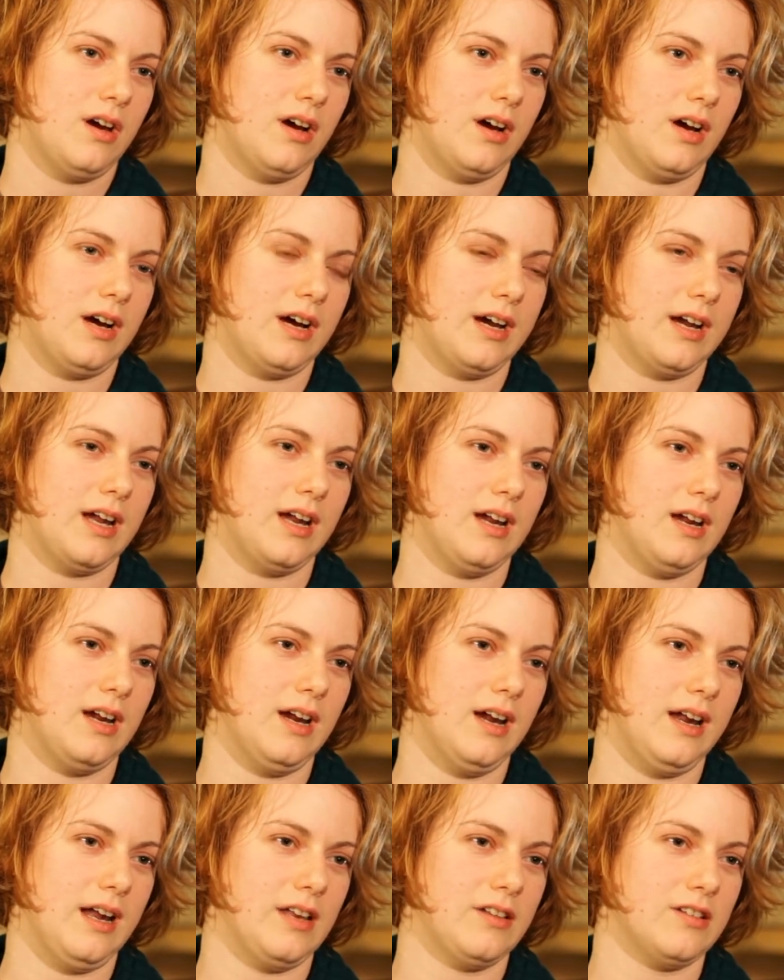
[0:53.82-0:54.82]

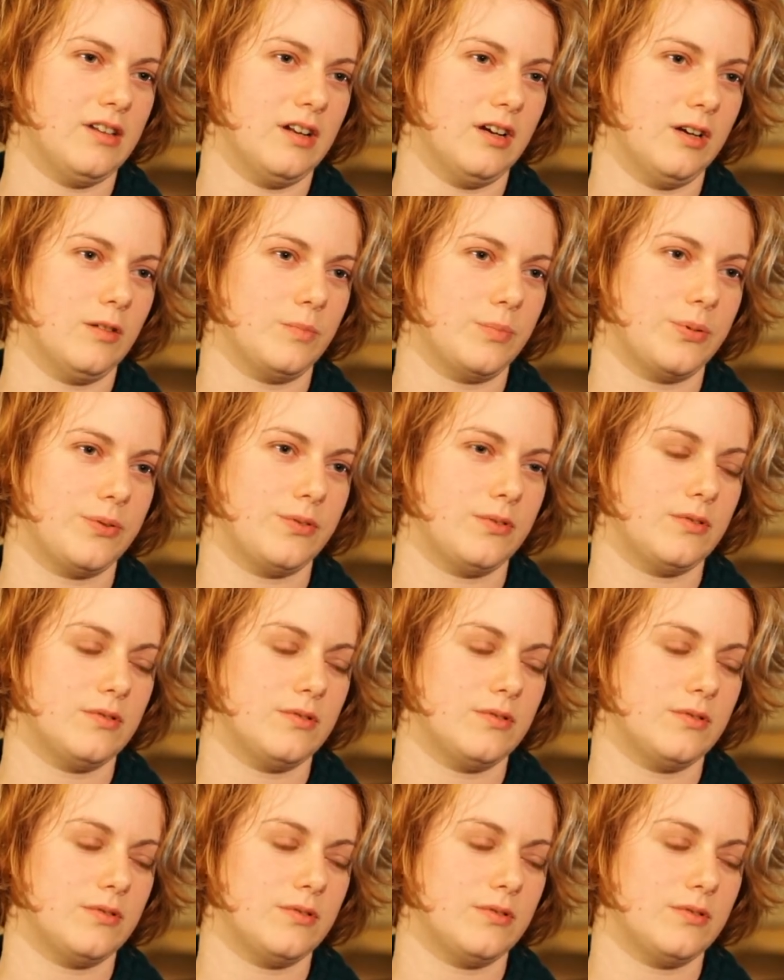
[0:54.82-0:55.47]
I ended up